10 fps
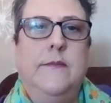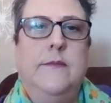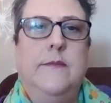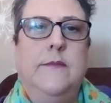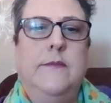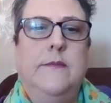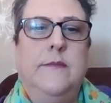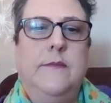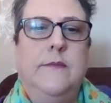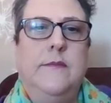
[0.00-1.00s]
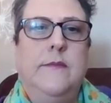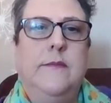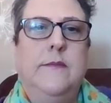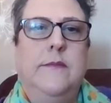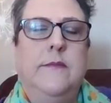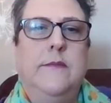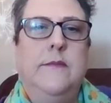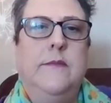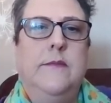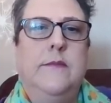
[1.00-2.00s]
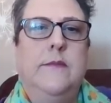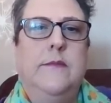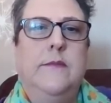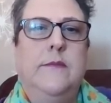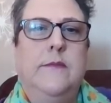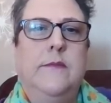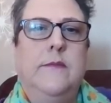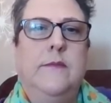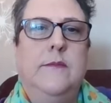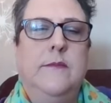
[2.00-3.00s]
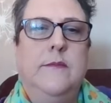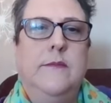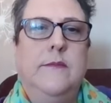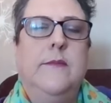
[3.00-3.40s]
(silent)